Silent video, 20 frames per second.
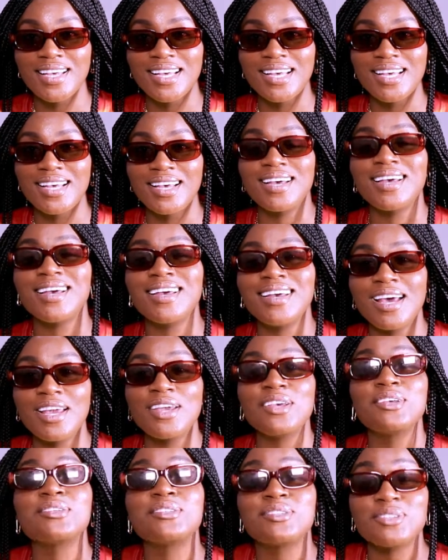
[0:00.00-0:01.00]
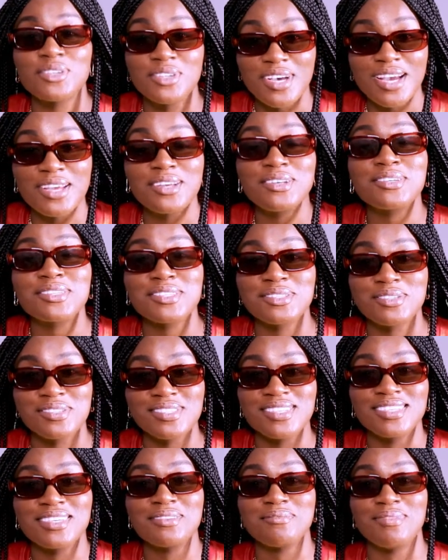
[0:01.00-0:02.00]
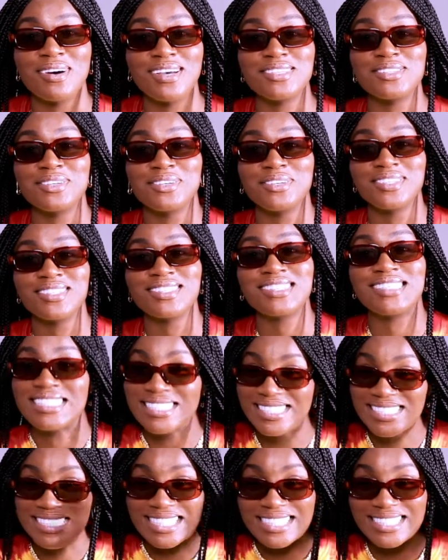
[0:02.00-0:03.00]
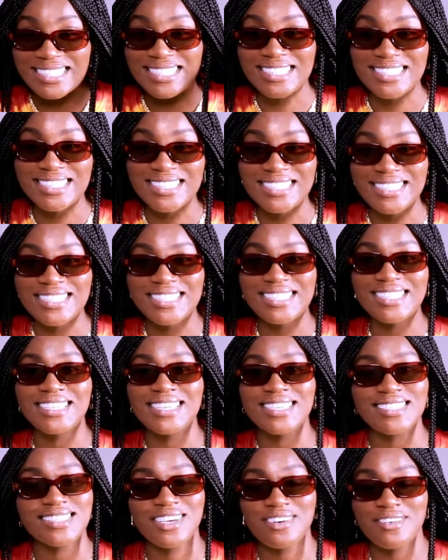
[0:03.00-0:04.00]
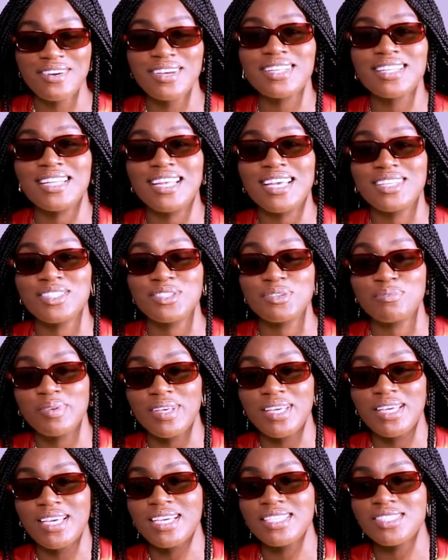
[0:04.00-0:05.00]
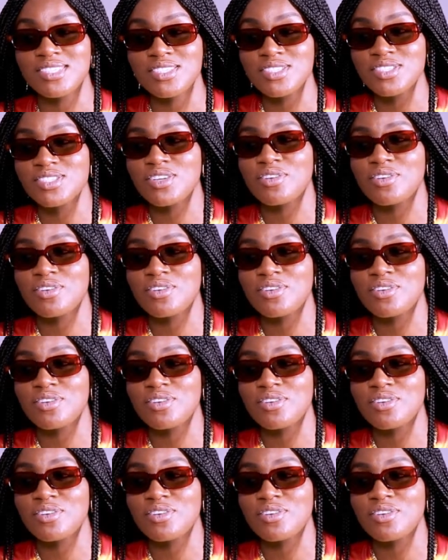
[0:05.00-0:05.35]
I used to singing my songs since then. It's a great thing to be. It's just a